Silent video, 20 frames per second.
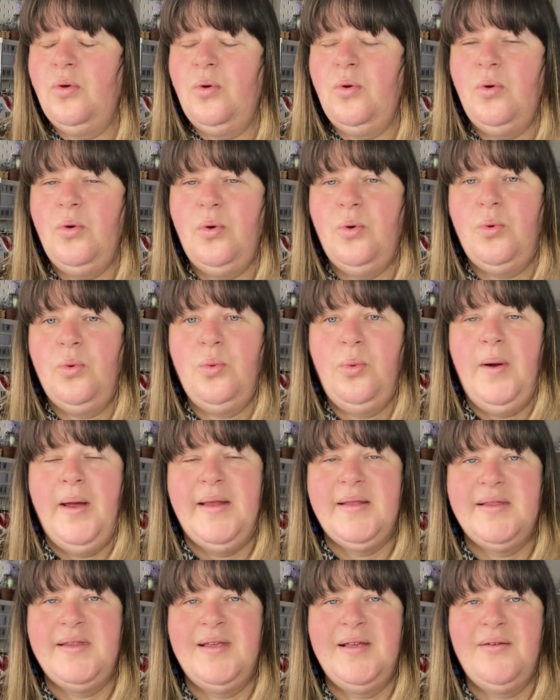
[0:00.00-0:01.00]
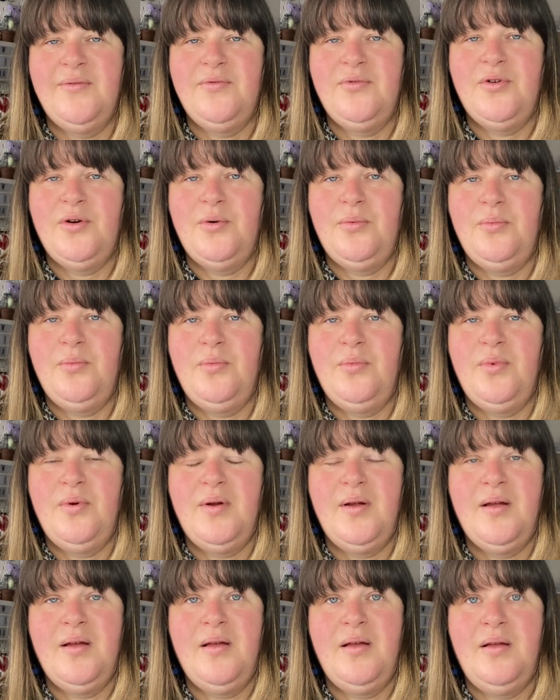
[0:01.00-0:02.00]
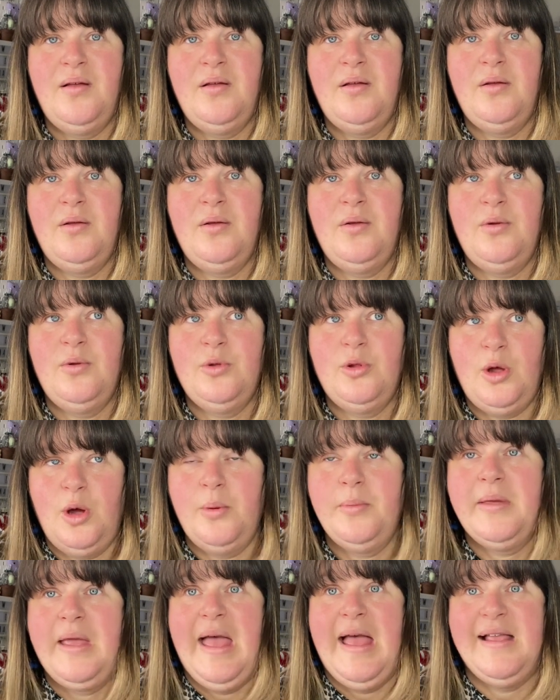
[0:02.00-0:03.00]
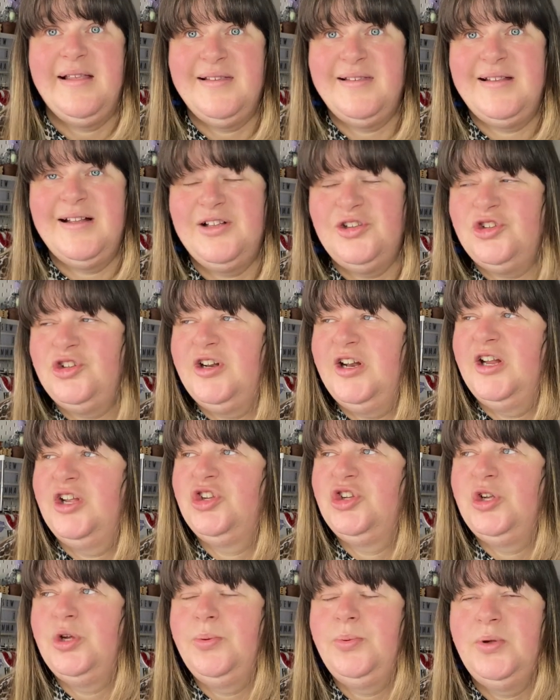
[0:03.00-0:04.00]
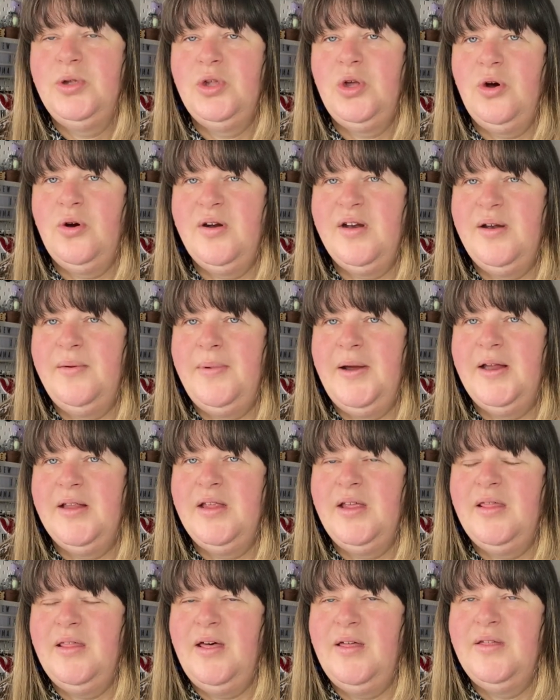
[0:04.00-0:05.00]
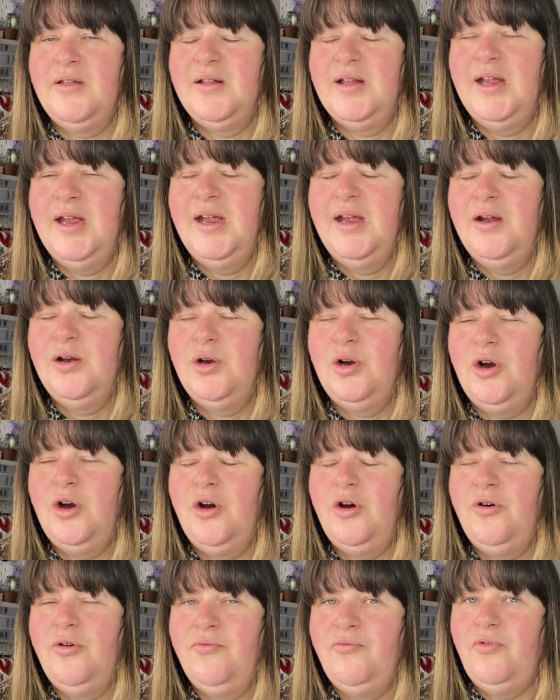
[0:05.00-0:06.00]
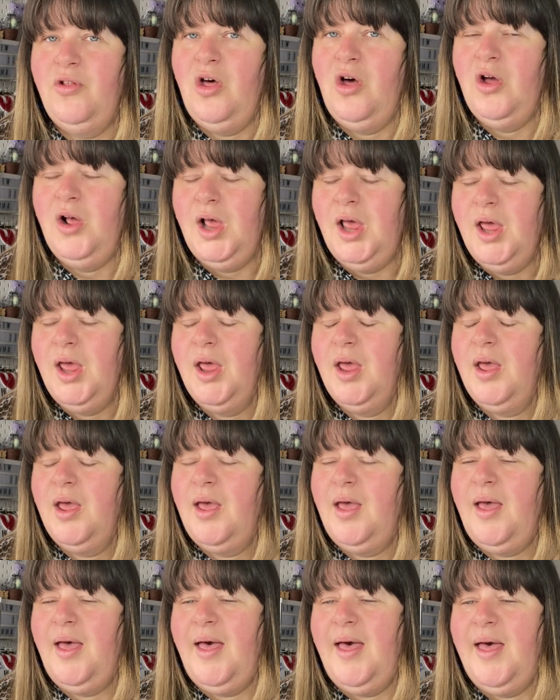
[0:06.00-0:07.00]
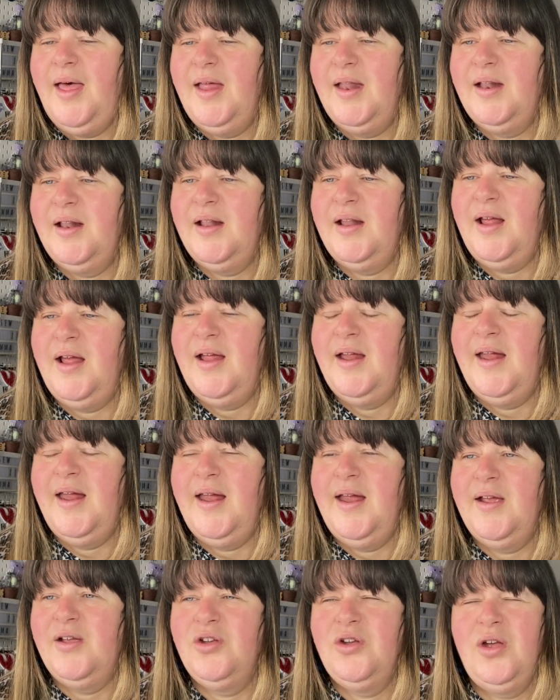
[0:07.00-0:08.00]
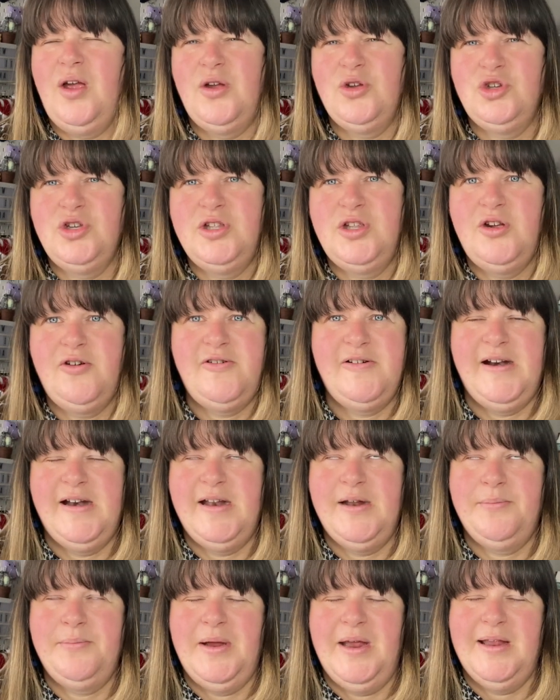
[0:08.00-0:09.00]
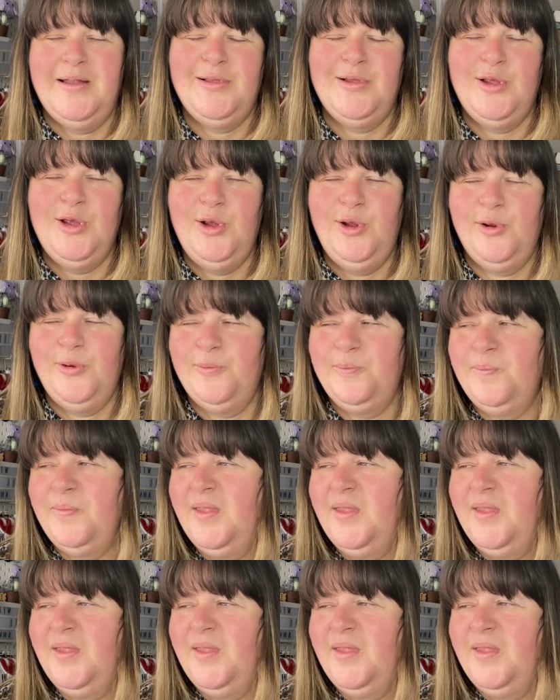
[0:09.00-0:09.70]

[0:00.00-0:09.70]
Oh, Whit from Tomcat Stitchery. She was talking about it the other day in her vlog, and she's already made two,